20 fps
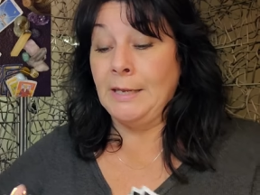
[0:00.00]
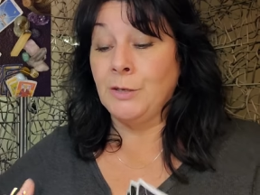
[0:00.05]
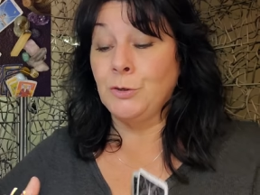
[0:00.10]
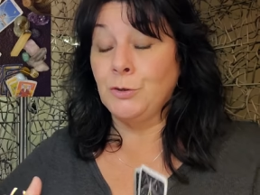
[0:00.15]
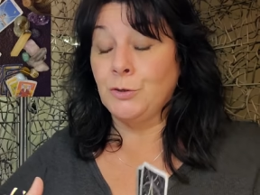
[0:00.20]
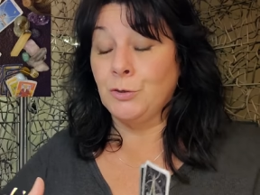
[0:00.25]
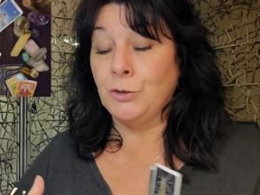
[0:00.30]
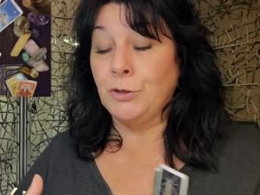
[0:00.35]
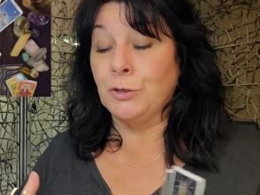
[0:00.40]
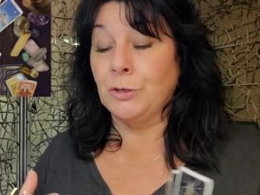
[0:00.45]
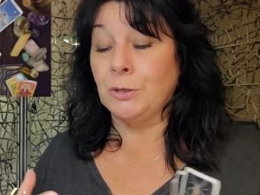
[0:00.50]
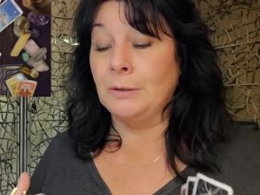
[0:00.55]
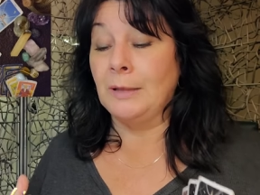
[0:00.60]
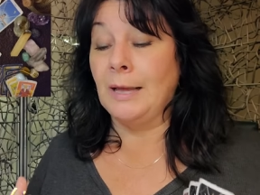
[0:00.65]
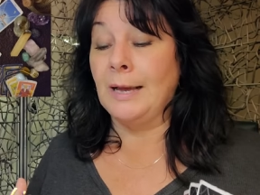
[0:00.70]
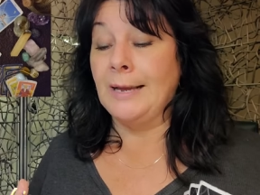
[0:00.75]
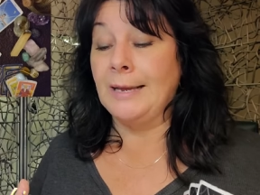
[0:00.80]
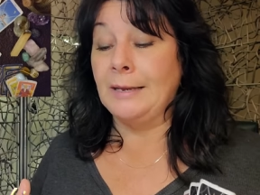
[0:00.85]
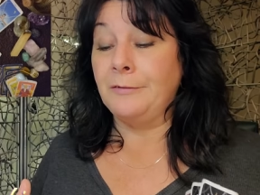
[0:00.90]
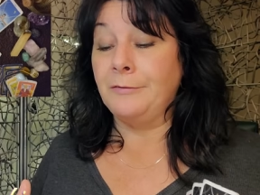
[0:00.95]
into your
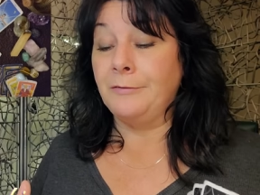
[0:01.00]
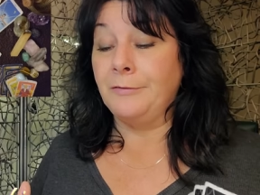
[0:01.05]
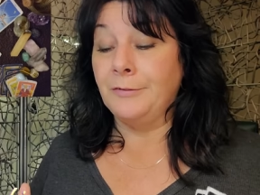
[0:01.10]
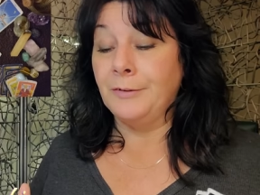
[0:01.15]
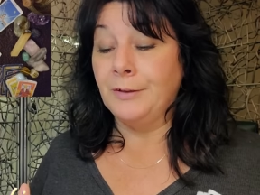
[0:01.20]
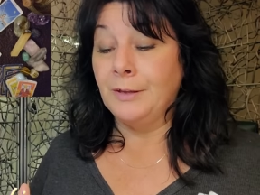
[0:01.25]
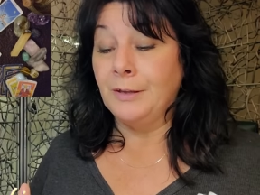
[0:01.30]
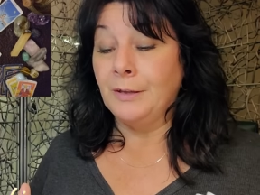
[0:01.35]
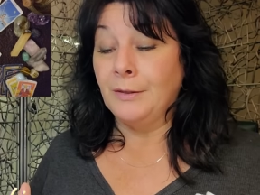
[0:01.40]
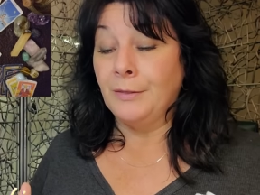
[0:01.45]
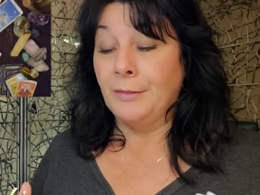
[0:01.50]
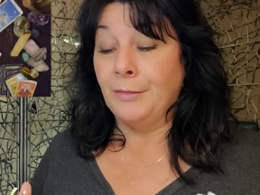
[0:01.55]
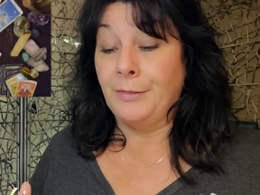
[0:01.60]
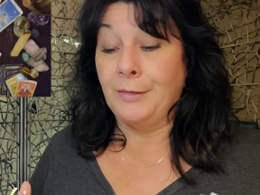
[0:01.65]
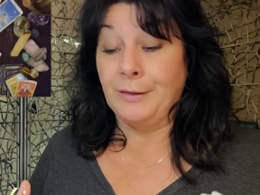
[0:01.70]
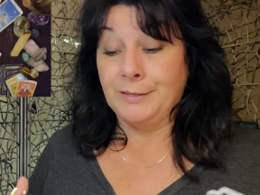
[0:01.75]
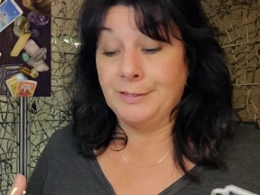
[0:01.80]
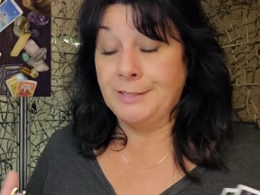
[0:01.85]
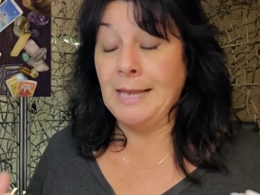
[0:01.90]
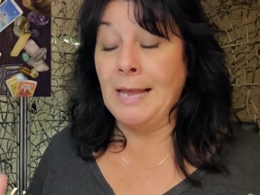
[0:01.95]
life
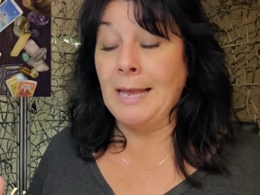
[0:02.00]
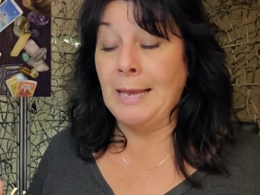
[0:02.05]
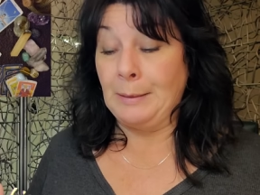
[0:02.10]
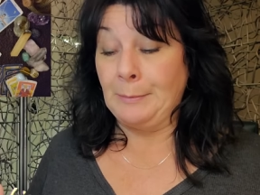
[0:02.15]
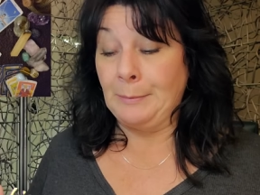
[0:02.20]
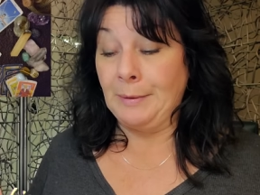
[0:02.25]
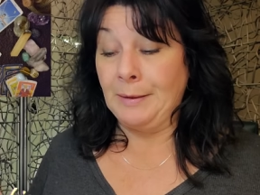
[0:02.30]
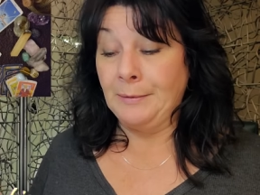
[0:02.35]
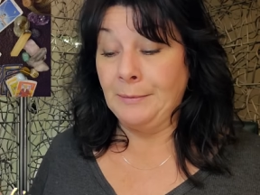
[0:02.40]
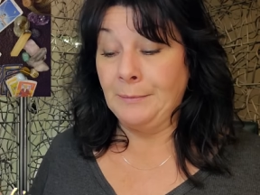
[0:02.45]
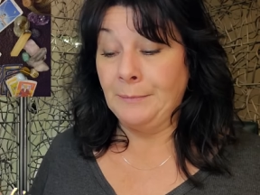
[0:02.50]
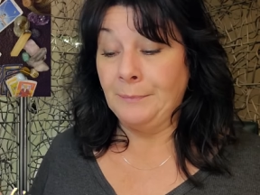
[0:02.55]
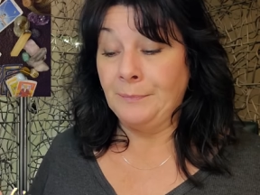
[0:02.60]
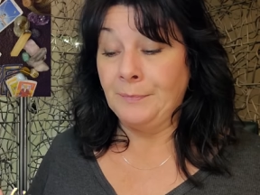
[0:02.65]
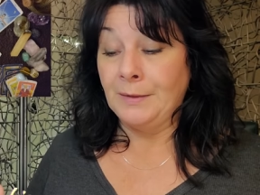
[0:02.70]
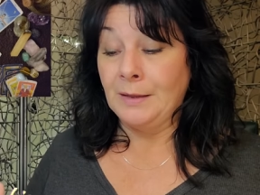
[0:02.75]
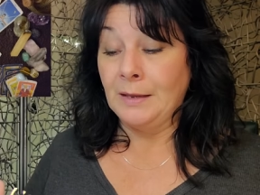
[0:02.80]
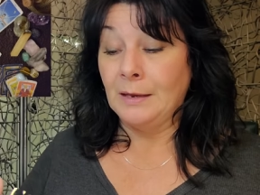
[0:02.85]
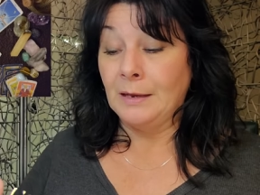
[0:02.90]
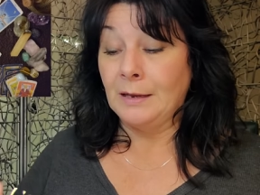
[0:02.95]
the same.
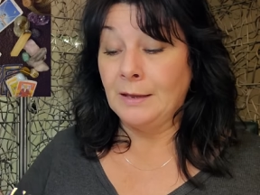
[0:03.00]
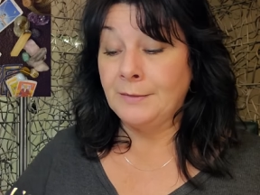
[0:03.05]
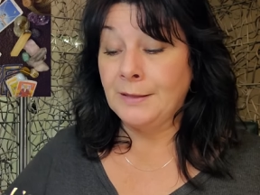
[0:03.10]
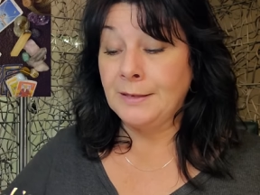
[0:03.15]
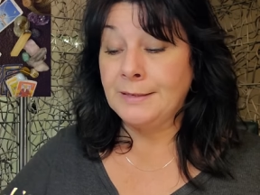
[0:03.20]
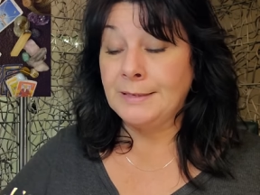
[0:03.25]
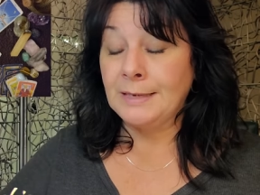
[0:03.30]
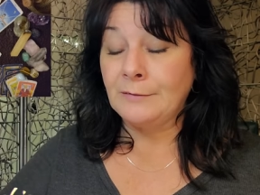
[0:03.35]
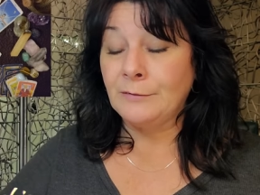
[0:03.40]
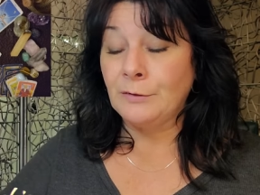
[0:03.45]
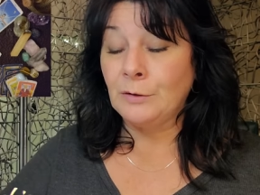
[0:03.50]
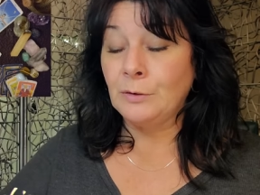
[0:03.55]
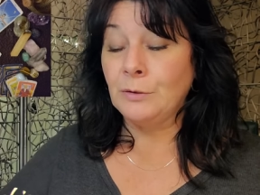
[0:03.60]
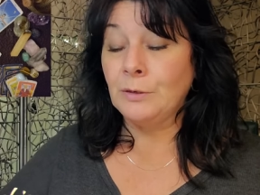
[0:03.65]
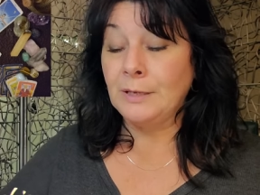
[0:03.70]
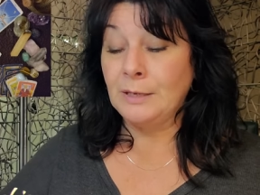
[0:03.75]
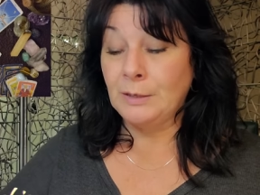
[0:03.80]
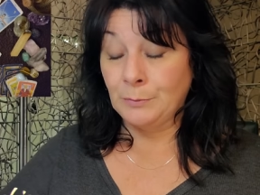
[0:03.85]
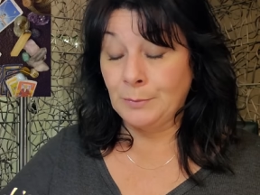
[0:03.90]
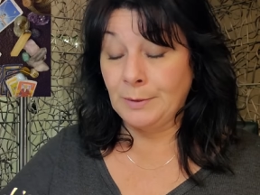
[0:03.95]
And the
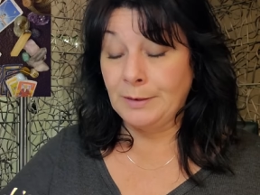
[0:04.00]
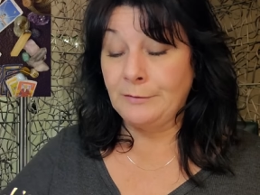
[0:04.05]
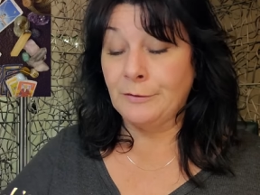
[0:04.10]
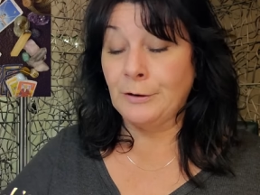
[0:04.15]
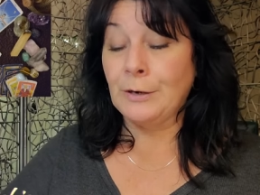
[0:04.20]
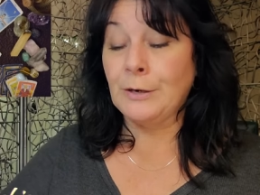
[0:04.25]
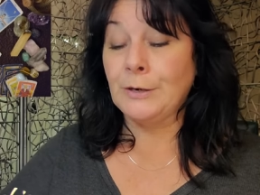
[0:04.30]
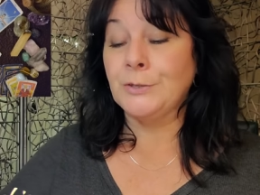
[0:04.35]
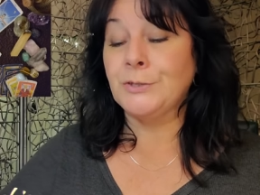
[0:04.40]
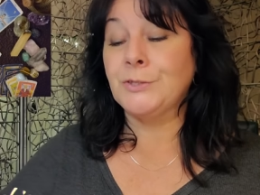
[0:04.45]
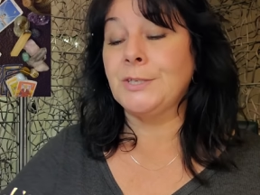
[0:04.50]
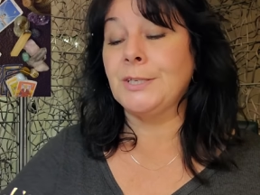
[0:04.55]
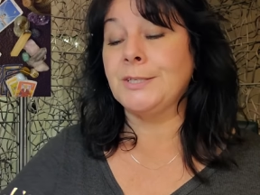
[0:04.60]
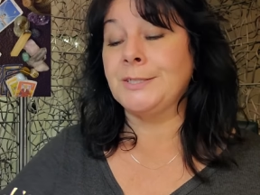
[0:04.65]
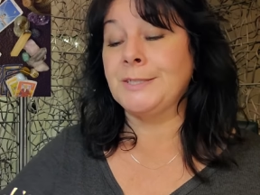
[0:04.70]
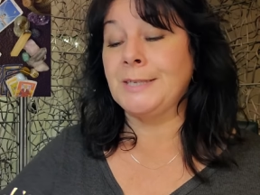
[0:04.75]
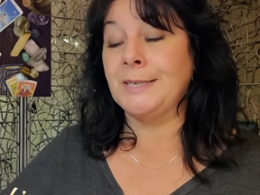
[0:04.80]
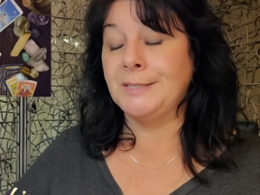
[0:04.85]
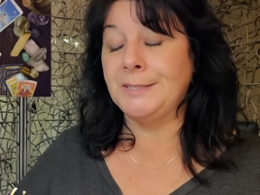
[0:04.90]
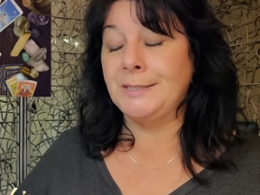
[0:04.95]
devil in reverse
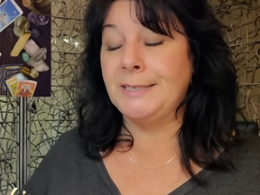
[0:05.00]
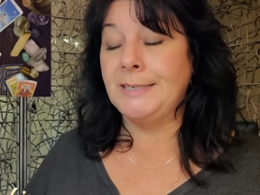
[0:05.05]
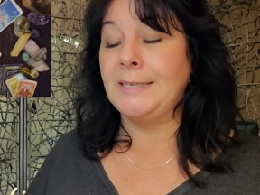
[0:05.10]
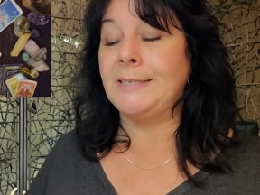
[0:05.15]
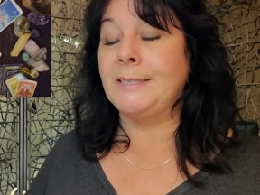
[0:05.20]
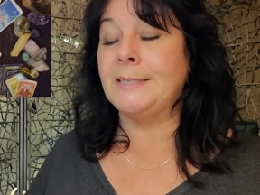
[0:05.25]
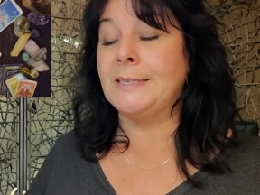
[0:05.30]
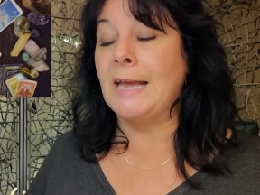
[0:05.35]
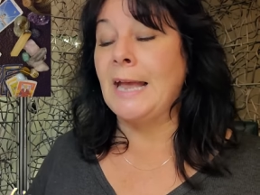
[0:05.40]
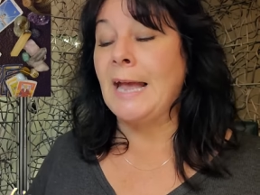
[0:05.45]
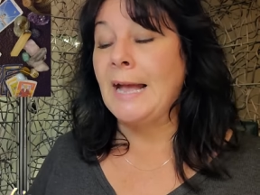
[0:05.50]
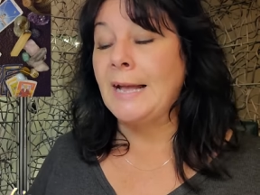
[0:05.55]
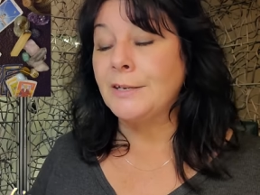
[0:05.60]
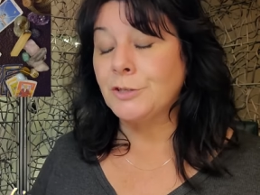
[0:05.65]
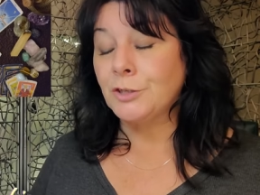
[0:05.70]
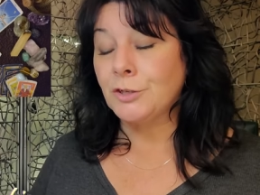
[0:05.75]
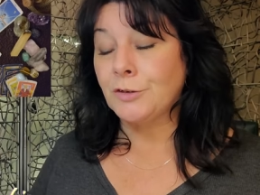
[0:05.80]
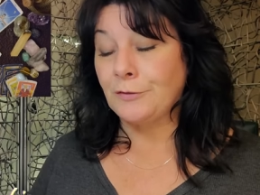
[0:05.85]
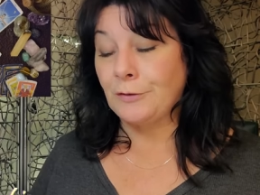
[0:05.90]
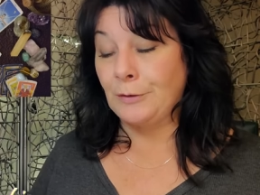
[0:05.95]
says,
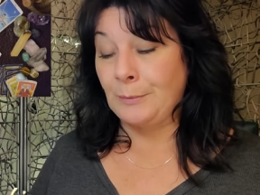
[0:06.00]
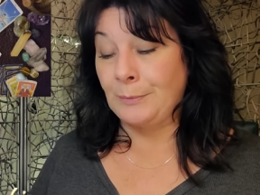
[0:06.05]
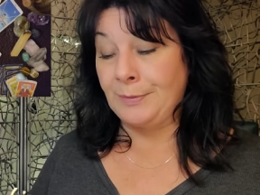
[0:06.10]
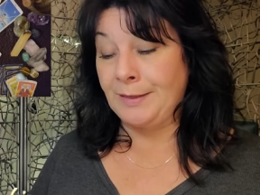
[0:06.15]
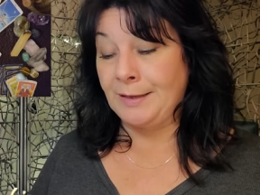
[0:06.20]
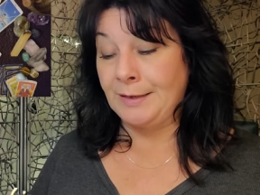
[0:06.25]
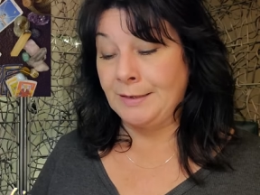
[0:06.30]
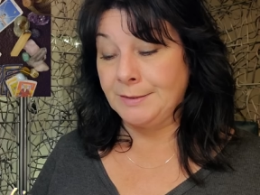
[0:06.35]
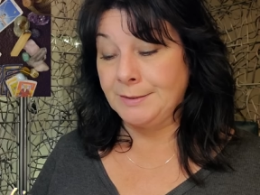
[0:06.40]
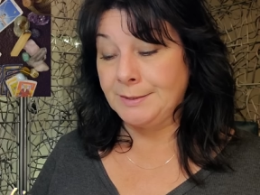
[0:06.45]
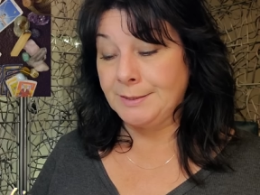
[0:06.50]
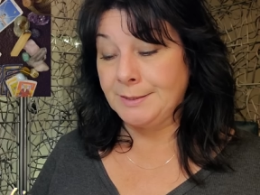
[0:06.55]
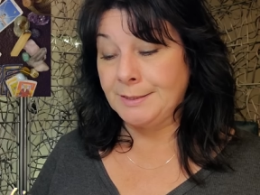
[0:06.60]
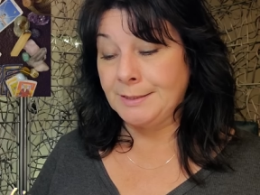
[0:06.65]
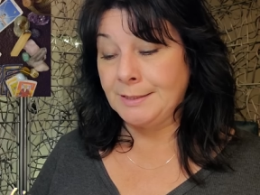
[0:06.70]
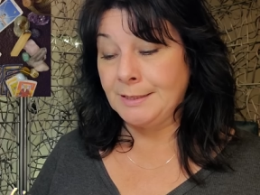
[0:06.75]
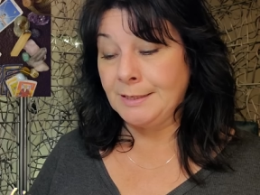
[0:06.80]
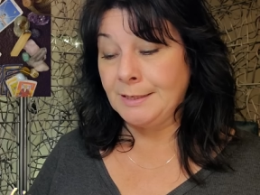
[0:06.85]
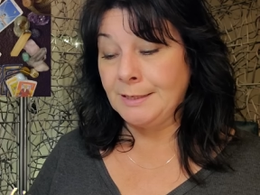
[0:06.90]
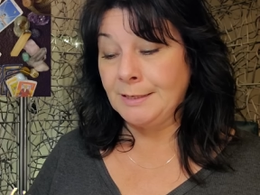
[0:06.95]
Detach from
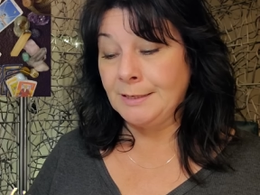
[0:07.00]
this.